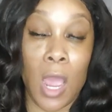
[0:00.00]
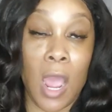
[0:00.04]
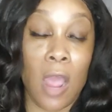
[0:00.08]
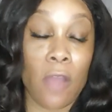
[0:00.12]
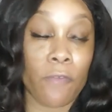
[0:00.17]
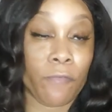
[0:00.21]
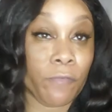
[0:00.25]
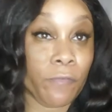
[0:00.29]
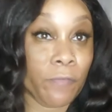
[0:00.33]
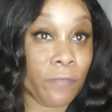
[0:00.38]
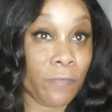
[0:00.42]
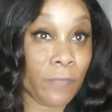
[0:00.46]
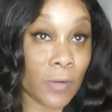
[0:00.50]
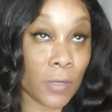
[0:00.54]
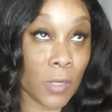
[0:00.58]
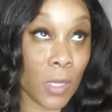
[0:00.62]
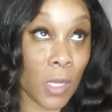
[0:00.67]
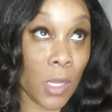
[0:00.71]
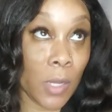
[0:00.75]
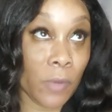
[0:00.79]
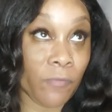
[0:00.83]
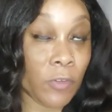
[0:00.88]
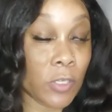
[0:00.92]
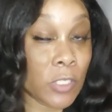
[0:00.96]
Our
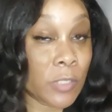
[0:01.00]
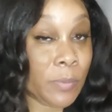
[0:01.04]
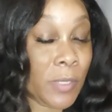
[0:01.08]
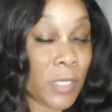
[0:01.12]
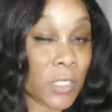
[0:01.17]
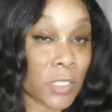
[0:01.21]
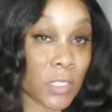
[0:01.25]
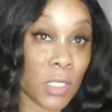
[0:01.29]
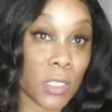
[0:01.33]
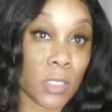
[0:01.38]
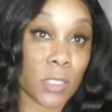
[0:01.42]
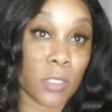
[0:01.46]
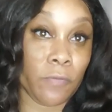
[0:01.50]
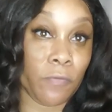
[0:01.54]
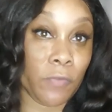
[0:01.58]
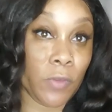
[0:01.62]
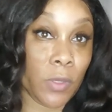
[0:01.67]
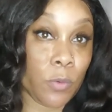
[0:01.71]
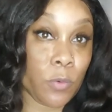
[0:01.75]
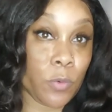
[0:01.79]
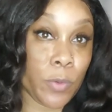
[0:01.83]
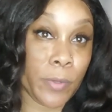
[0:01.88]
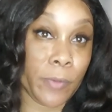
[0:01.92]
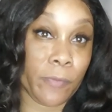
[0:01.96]
uh, first paychecks in
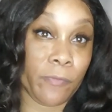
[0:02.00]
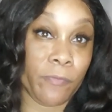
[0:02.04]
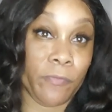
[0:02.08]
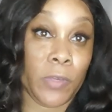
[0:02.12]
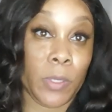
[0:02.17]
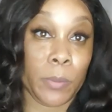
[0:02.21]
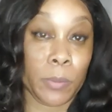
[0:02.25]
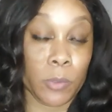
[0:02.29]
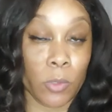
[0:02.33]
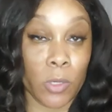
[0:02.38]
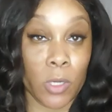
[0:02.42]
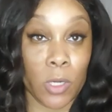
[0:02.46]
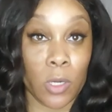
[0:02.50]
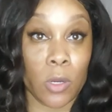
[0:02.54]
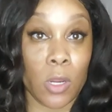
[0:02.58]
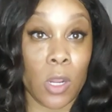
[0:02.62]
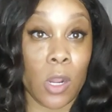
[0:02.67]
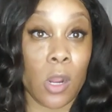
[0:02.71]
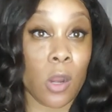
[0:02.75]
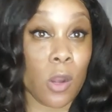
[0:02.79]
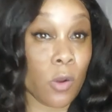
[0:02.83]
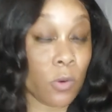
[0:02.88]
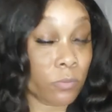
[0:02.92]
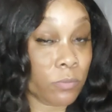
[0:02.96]
February, February
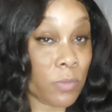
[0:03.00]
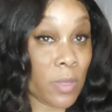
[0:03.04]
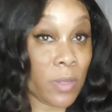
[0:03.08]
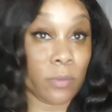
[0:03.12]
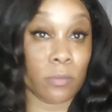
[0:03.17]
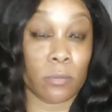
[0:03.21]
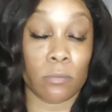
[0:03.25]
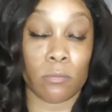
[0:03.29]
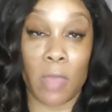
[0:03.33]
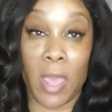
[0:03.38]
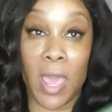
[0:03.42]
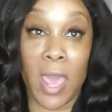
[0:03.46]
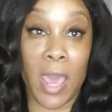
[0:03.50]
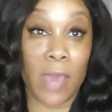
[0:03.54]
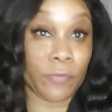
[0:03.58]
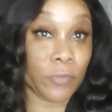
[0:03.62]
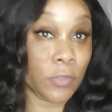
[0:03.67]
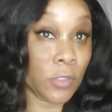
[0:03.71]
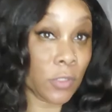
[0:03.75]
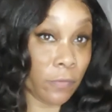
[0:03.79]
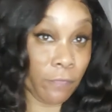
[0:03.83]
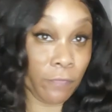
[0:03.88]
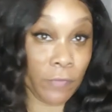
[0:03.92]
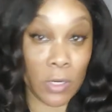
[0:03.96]
are
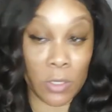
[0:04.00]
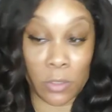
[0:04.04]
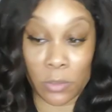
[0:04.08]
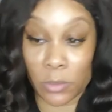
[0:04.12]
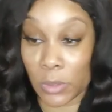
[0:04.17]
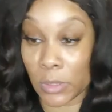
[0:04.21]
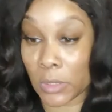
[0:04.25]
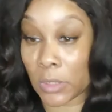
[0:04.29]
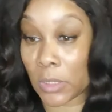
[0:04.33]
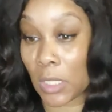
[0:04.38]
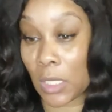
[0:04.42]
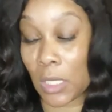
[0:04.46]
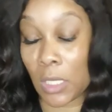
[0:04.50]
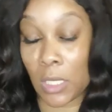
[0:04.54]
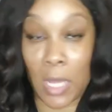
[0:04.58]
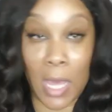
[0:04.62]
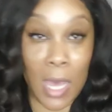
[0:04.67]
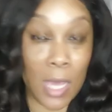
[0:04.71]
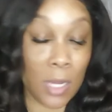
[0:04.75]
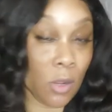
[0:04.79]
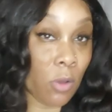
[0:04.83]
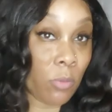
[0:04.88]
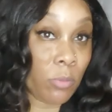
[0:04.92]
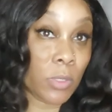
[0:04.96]
after the first. And
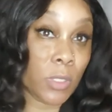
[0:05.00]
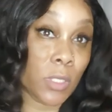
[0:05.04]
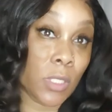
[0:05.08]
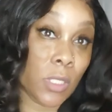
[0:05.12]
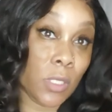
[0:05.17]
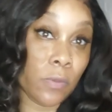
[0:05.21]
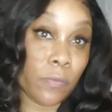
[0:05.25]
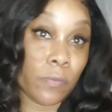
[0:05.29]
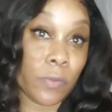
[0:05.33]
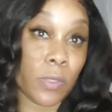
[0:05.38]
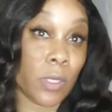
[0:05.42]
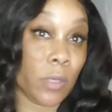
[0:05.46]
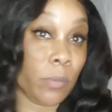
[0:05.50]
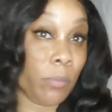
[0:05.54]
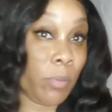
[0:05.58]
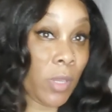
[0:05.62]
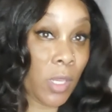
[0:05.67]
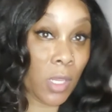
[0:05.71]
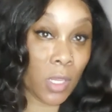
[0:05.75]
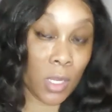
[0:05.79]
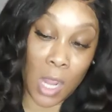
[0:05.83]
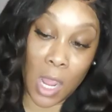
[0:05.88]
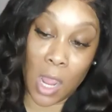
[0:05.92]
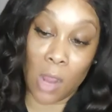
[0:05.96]
I don't believe in
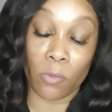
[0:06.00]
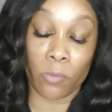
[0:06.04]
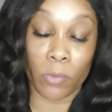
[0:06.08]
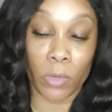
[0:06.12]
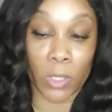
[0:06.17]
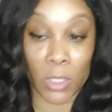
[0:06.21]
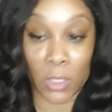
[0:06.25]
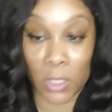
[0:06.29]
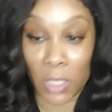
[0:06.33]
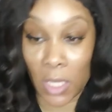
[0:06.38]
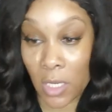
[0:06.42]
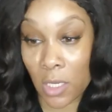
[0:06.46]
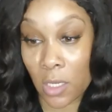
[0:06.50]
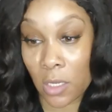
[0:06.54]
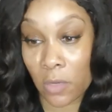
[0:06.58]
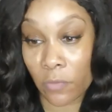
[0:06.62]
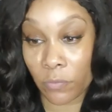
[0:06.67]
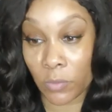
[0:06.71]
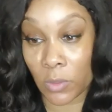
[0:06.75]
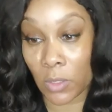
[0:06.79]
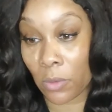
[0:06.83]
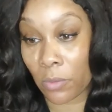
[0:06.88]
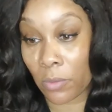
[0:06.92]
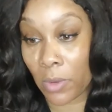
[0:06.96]
paying our rent late
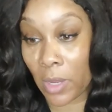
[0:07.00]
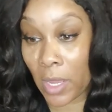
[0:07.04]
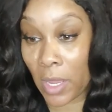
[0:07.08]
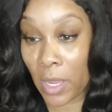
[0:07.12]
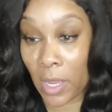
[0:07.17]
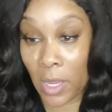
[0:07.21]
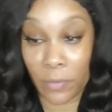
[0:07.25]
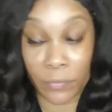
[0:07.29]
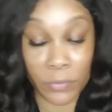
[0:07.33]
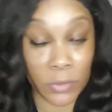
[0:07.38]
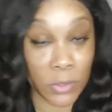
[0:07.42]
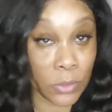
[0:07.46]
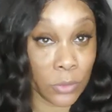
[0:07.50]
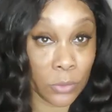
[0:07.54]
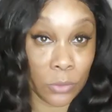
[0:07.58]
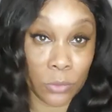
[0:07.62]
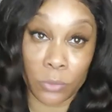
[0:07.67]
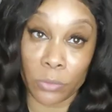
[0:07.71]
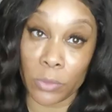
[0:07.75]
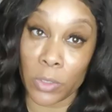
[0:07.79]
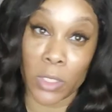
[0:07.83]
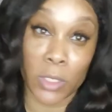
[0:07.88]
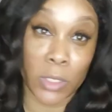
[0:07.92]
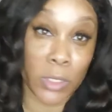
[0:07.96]
if we don't have
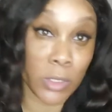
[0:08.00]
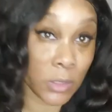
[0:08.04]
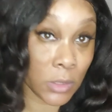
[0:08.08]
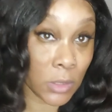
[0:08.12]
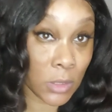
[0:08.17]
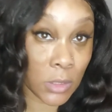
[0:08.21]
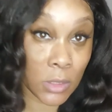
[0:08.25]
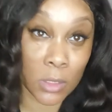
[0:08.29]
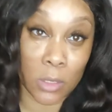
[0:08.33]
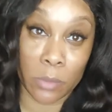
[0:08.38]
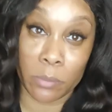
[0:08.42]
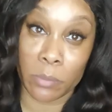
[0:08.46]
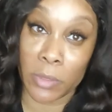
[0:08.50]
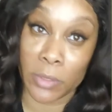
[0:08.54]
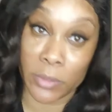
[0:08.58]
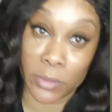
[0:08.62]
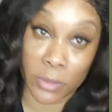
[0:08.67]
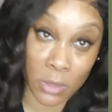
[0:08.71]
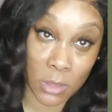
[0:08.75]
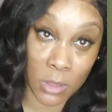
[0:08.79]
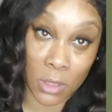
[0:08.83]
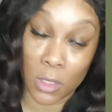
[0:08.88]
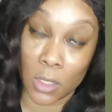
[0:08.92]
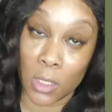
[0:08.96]
to. Unless it's an
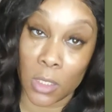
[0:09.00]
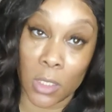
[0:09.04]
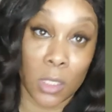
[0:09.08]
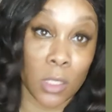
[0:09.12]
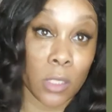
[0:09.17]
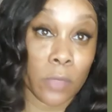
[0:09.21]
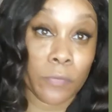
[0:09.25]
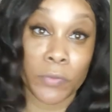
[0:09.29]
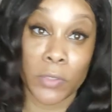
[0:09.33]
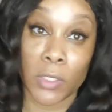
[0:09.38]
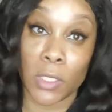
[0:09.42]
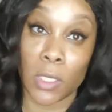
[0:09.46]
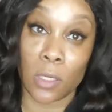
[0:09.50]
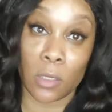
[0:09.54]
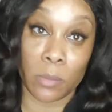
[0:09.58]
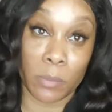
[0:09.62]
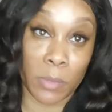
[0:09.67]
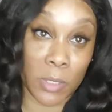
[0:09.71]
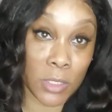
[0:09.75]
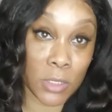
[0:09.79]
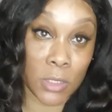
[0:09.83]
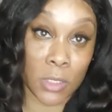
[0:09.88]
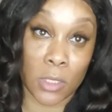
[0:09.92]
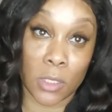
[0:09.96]
emergency, honey. And if it ain't an
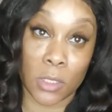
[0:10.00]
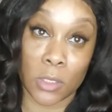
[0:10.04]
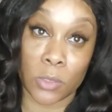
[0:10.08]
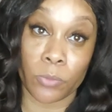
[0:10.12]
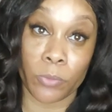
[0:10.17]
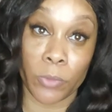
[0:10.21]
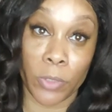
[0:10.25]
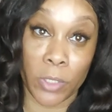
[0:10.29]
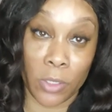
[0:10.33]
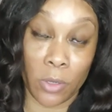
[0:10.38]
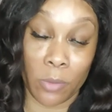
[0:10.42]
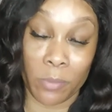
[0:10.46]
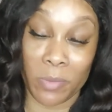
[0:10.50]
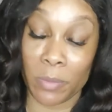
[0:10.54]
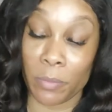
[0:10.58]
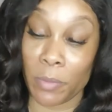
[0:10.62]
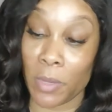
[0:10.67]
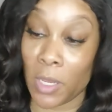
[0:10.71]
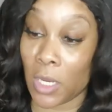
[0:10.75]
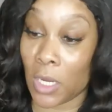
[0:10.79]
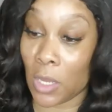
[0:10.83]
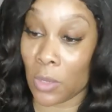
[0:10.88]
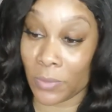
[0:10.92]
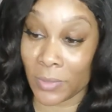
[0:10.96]
emergency, the rent going to be
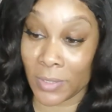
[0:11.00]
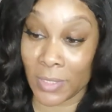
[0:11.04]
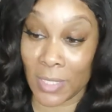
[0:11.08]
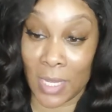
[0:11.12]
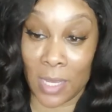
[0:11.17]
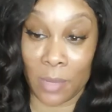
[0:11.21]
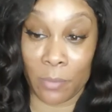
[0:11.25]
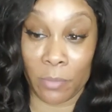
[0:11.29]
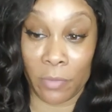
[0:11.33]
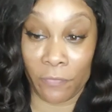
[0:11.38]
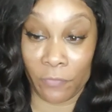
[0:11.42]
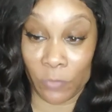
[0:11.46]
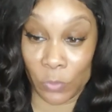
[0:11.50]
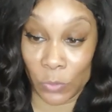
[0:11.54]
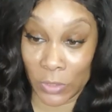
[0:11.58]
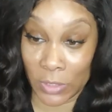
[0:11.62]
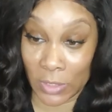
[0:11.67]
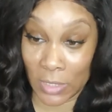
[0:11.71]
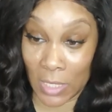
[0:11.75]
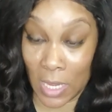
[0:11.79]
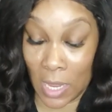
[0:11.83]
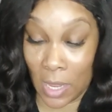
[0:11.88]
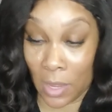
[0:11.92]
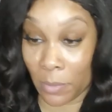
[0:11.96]
paid on time before
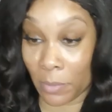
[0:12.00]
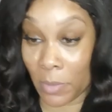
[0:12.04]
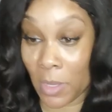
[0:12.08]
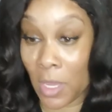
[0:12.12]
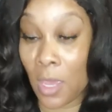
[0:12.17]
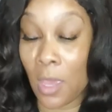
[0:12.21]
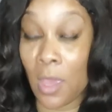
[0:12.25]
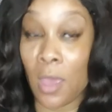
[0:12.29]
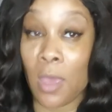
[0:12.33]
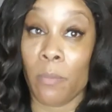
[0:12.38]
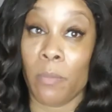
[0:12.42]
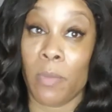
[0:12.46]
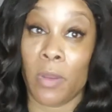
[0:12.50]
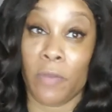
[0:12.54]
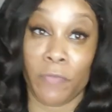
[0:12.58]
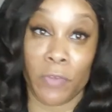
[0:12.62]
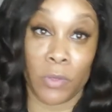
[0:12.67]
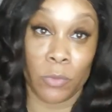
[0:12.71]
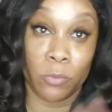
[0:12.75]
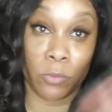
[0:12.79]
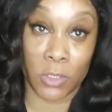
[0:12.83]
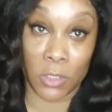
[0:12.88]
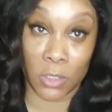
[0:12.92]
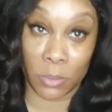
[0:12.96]
time. Matter of
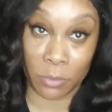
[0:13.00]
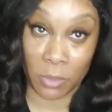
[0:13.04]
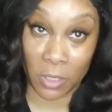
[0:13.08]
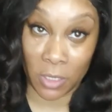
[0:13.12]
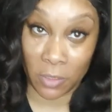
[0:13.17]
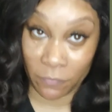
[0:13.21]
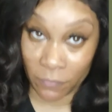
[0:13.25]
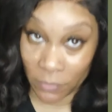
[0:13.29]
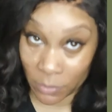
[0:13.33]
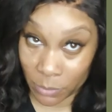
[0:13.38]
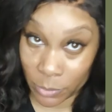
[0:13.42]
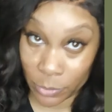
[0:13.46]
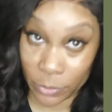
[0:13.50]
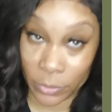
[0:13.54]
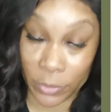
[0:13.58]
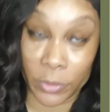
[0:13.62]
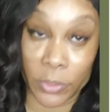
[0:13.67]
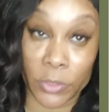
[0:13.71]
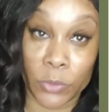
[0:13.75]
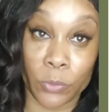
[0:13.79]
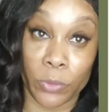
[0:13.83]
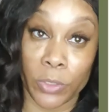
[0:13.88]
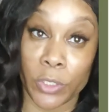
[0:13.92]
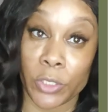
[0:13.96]
fact, we just paid
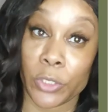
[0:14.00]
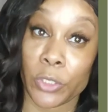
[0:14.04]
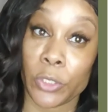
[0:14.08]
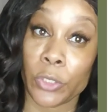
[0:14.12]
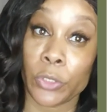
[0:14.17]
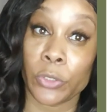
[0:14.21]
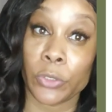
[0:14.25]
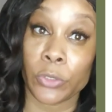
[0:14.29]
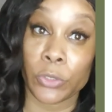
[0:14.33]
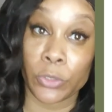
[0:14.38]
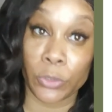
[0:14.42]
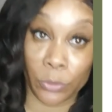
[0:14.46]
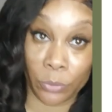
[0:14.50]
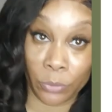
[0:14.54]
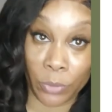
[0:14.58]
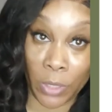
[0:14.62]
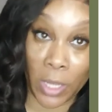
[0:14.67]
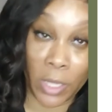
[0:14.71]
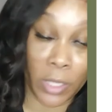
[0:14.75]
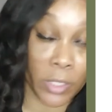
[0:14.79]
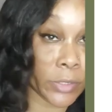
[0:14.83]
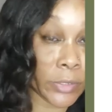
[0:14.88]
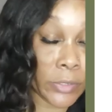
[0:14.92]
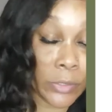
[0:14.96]
February's rent two
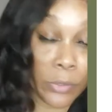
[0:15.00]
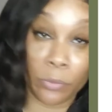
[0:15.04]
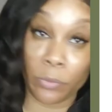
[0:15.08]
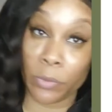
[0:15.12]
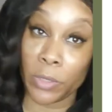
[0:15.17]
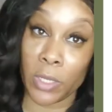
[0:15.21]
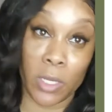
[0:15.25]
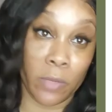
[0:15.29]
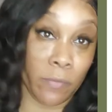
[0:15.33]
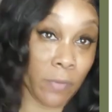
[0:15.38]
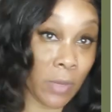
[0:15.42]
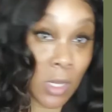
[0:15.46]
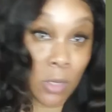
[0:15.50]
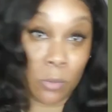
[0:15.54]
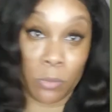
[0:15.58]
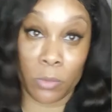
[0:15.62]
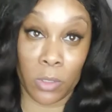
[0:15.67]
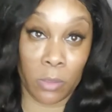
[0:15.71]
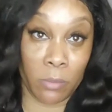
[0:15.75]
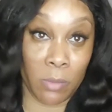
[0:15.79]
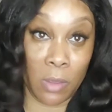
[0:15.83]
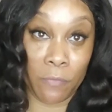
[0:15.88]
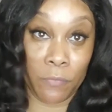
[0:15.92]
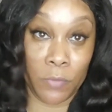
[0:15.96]
days. So we ain't got to
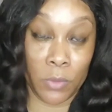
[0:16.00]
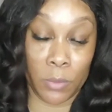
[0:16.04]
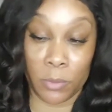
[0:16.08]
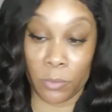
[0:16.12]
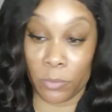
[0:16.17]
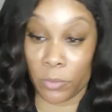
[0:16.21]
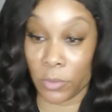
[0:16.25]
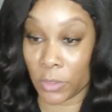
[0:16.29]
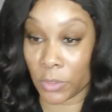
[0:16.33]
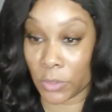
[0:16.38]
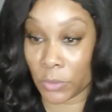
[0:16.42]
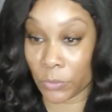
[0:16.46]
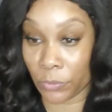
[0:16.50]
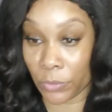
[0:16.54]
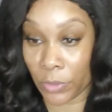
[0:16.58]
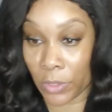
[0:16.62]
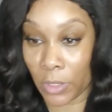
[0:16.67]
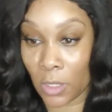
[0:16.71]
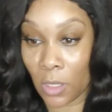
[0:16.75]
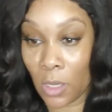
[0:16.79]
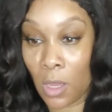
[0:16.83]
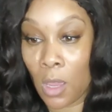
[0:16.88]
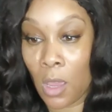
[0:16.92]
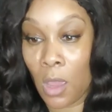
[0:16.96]
worry about February's rent.